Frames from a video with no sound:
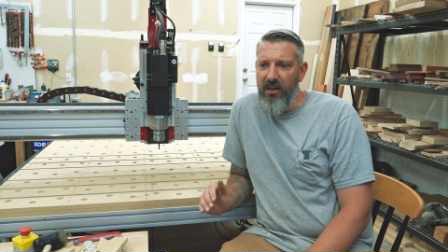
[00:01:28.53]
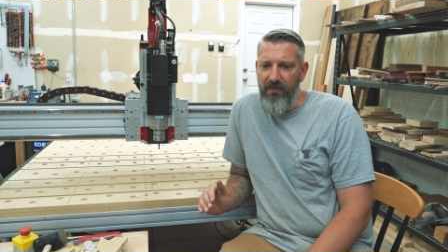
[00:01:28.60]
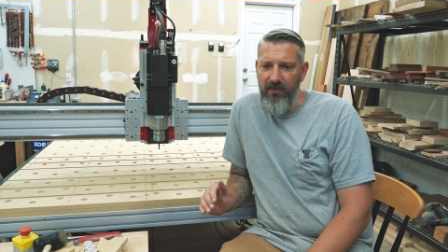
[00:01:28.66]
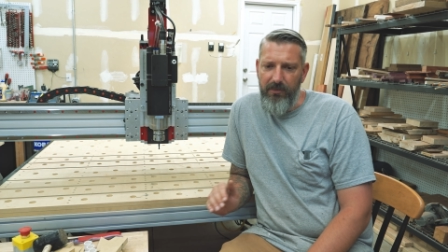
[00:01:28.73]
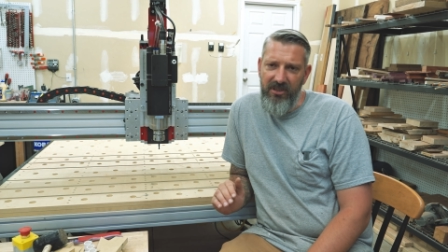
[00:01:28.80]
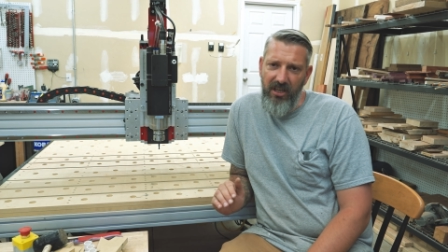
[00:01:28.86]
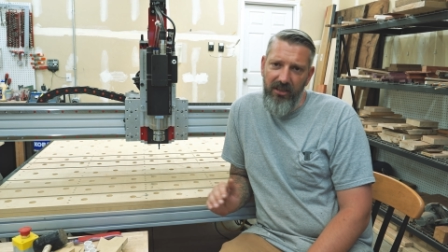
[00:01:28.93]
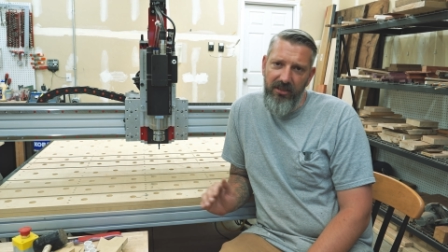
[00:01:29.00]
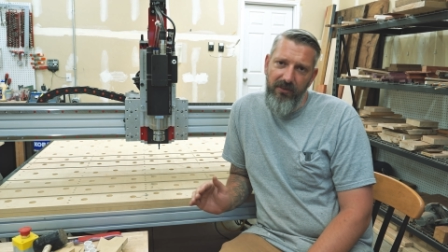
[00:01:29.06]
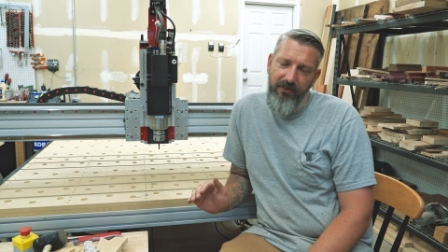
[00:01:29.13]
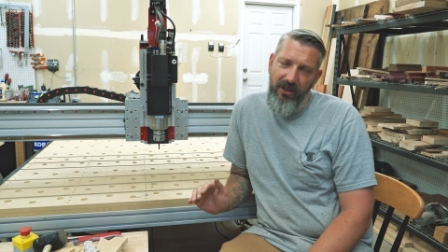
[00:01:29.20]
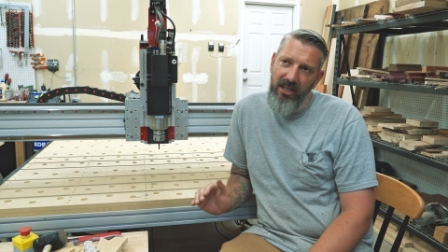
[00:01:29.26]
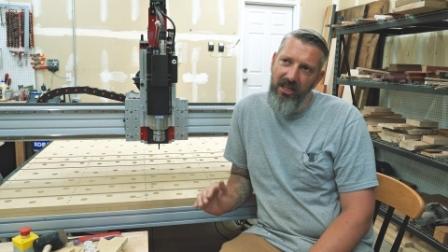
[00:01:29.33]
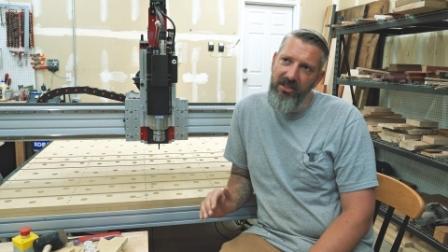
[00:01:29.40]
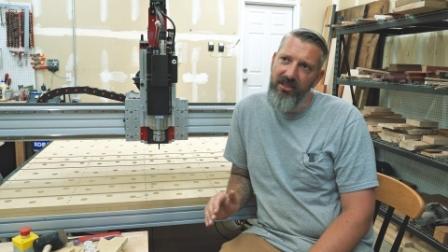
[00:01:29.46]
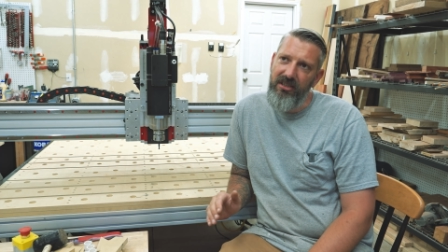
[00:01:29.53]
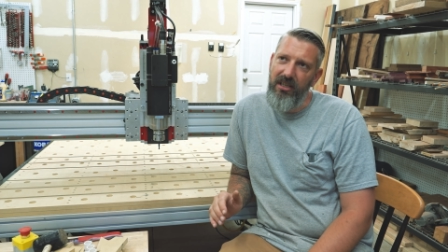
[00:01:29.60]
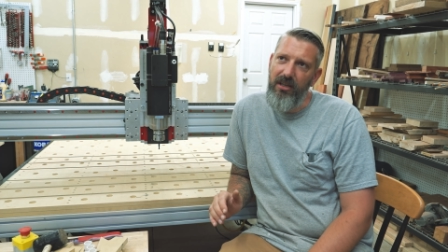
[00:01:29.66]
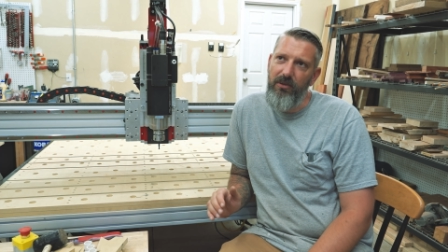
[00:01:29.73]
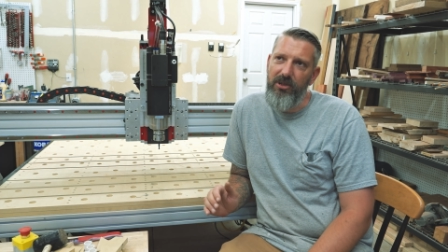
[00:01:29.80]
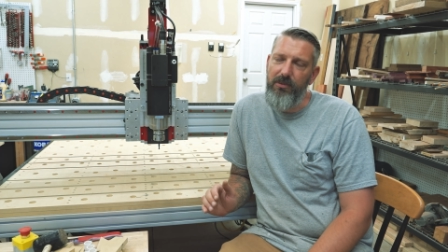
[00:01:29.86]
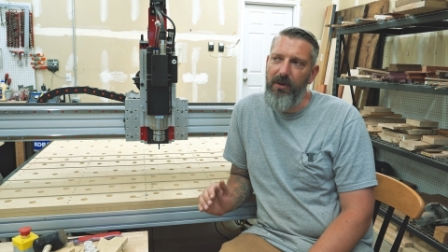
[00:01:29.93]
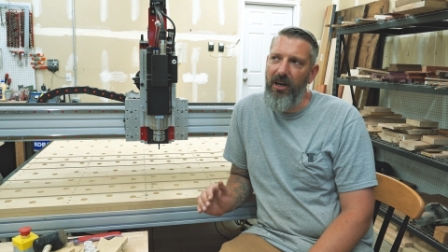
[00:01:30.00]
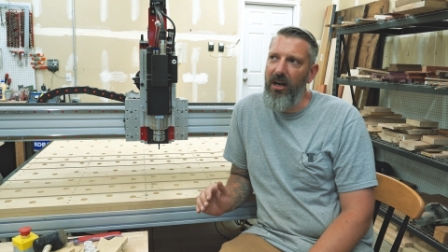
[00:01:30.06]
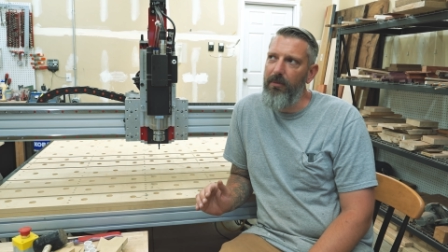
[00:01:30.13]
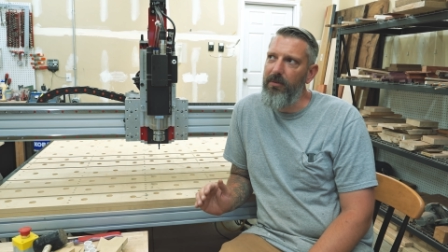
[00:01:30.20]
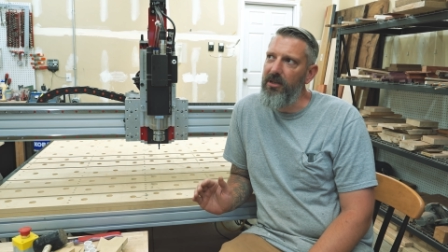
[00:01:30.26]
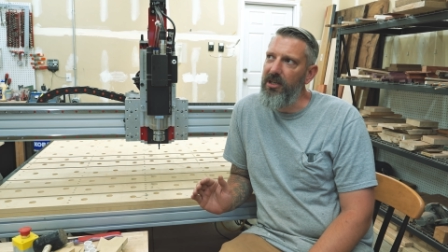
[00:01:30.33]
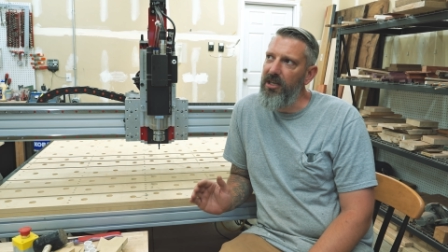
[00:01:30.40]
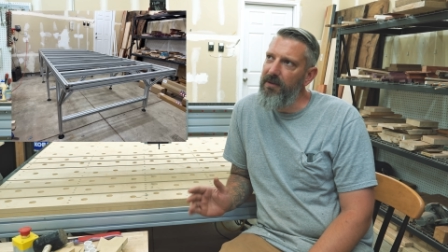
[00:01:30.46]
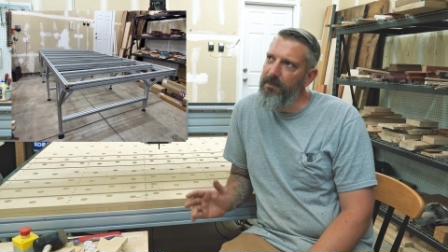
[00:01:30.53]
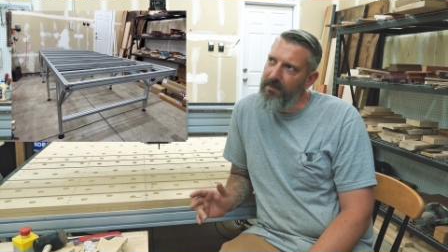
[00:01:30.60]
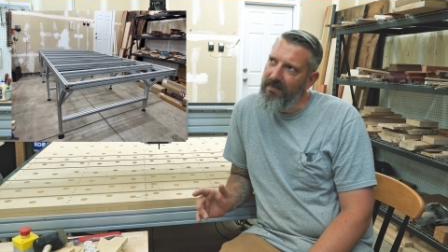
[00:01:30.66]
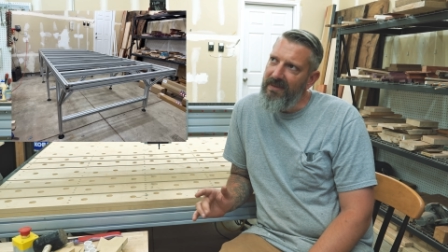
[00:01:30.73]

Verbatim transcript: from start to finish it was probably